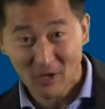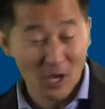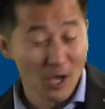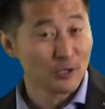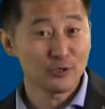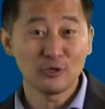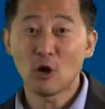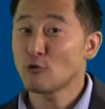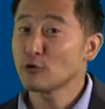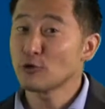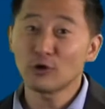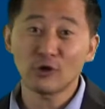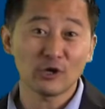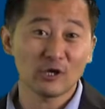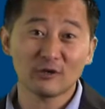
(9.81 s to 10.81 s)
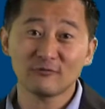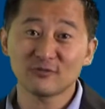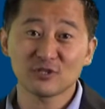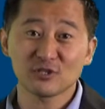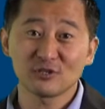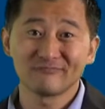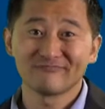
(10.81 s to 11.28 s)
You know
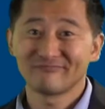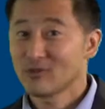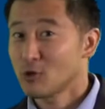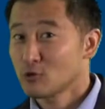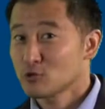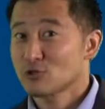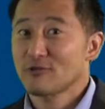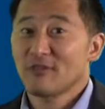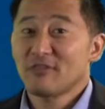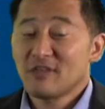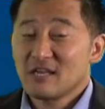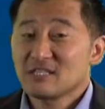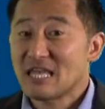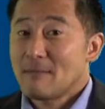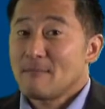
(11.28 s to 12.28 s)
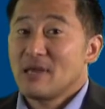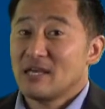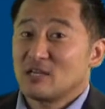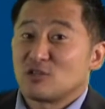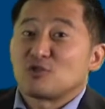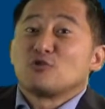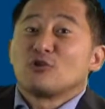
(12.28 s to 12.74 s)
nerves, those are the things that make us
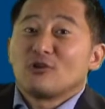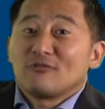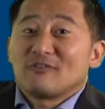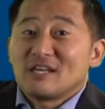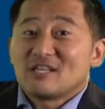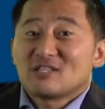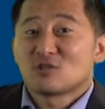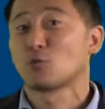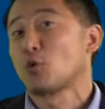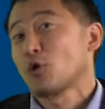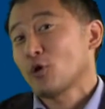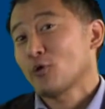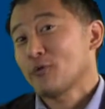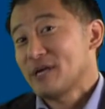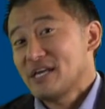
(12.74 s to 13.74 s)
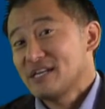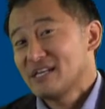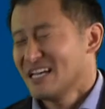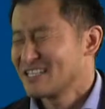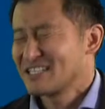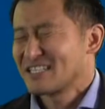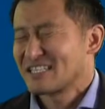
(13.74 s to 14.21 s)
nervous, worried,
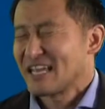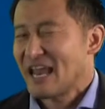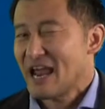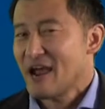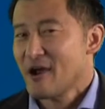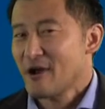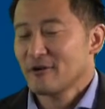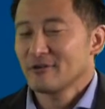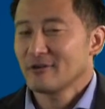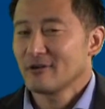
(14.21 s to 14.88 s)
scared.